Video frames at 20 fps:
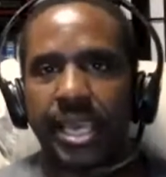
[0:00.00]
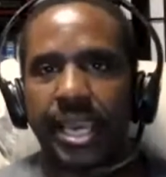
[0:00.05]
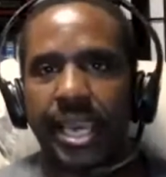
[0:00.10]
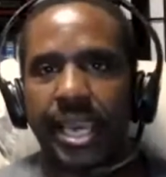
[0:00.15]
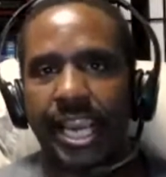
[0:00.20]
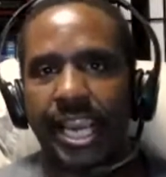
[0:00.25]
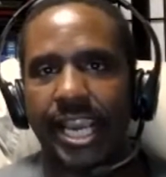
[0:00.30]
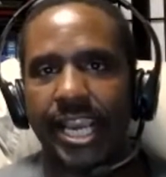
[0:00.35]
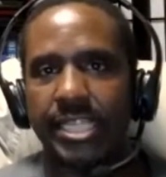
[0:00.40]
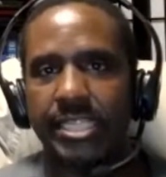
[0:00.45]

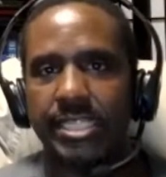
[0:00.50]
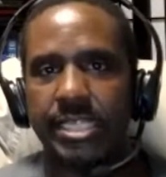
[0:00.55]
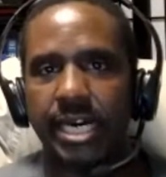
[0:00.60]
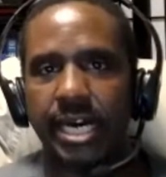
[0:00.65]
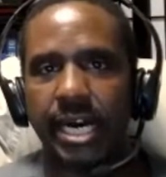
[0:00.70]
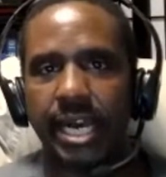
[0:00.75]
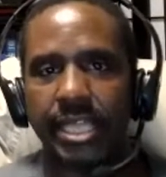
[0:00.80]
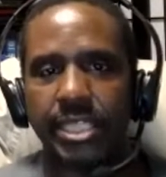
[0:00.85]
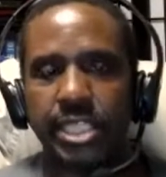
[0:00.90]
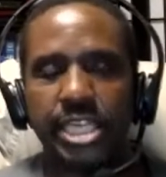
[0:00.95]
and
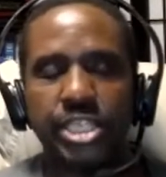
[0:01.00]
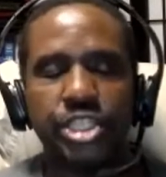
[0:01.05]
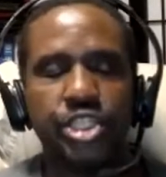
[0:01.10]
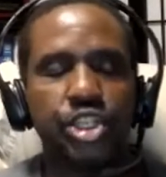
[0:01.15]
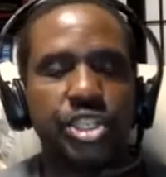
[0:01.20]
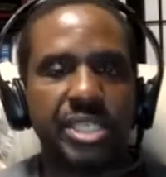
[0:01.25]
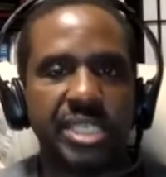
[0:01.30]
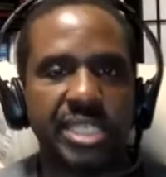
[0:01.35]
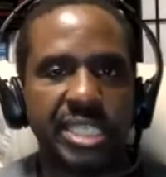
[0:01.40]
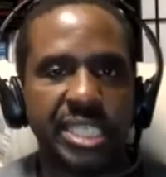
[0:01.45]
let's
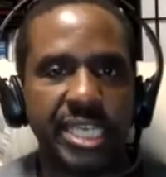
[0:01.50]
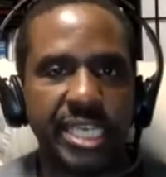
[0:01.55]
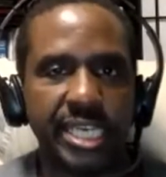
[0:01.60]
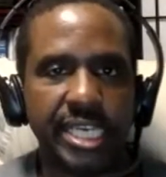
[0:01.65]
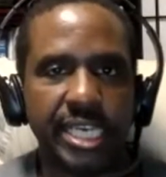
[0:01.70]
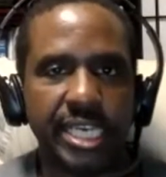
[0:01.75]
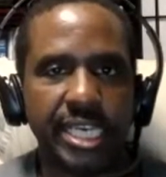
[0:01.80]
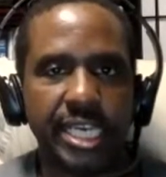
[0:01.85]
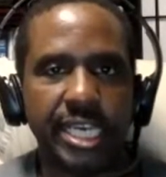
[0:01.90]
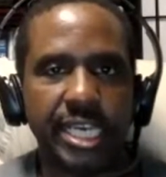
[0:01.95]
just
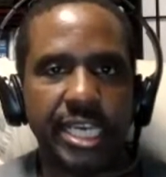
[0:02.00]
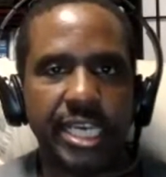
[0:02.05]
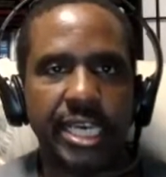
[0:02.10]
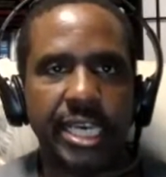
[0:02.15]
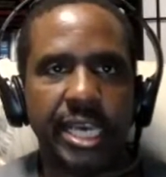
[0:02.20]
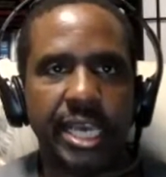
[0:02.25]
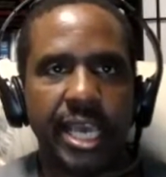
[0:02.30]
see